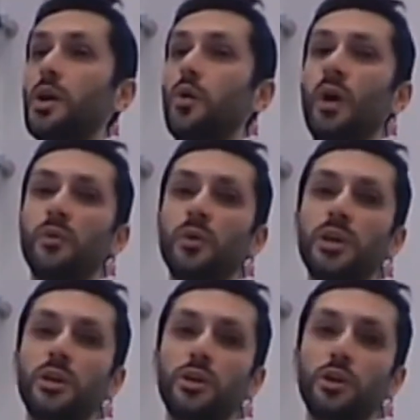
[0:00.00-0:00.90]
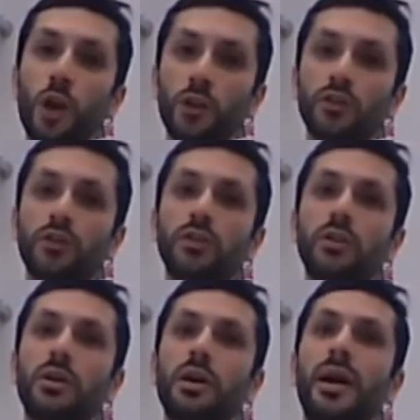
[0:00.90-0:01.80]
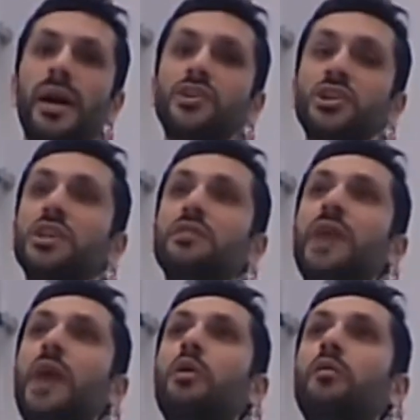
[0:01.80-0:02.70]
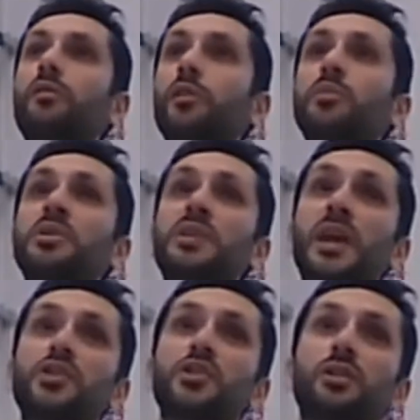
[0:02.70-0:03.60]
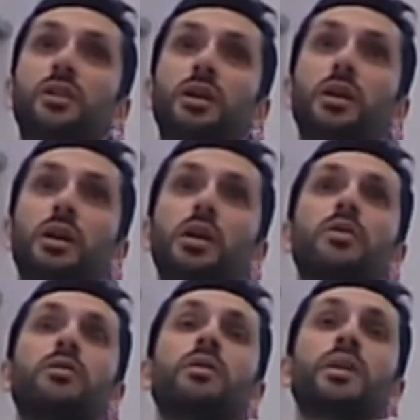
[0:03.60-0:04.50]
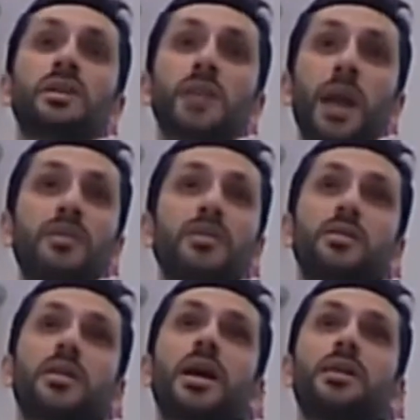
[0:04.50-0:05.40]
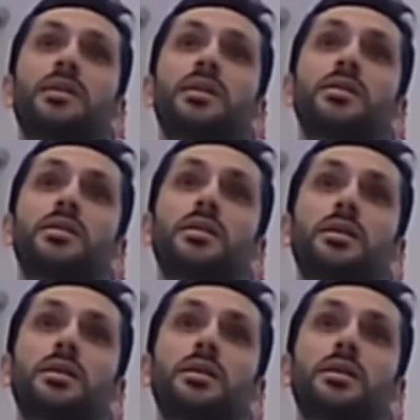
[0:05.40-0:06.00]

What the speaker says: When we could not achieve our full potential through the Islamic societies,